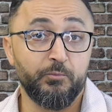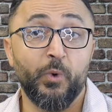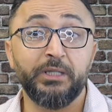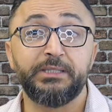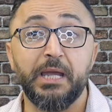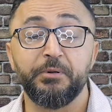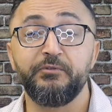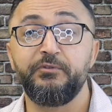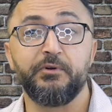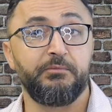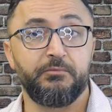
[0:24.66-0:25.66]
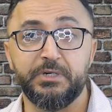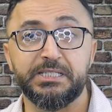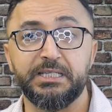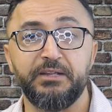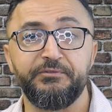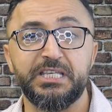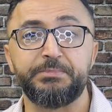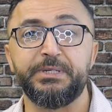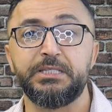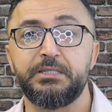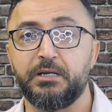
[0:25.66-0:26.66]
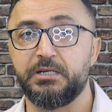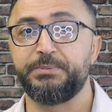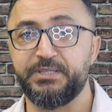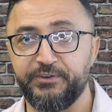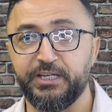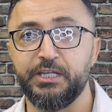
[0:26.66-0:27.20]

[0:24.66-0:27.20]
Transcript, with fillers: one type of real estate investments that are specifically